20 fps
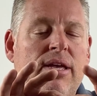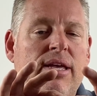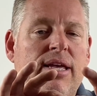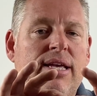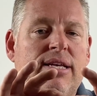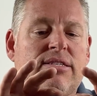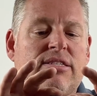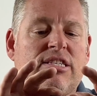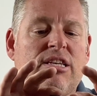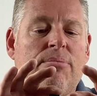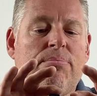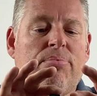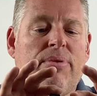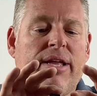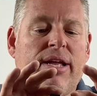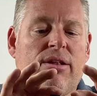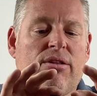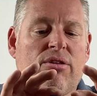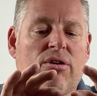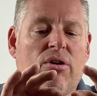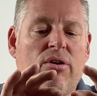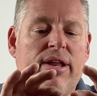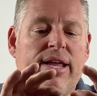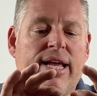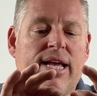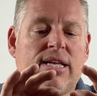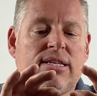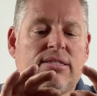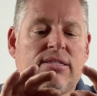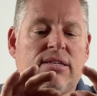is simply
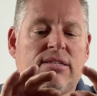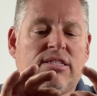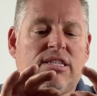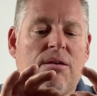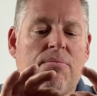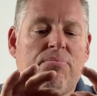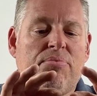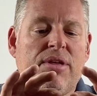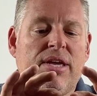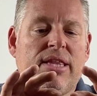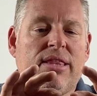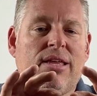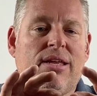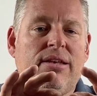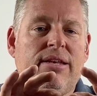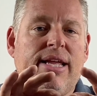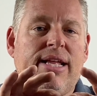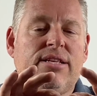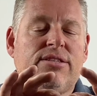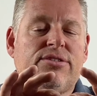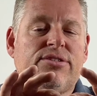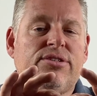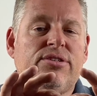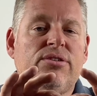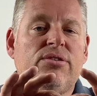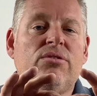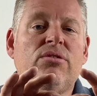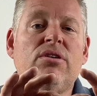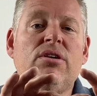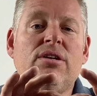alerting us to something that needs
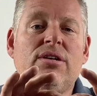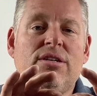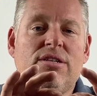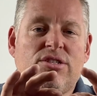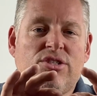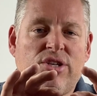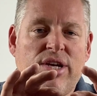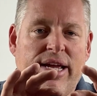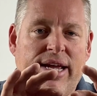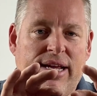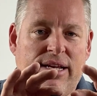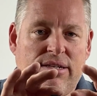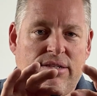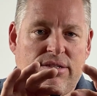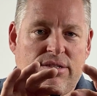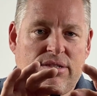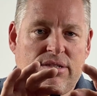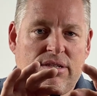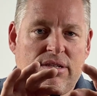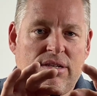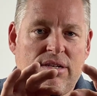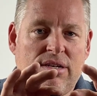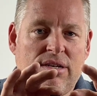to change.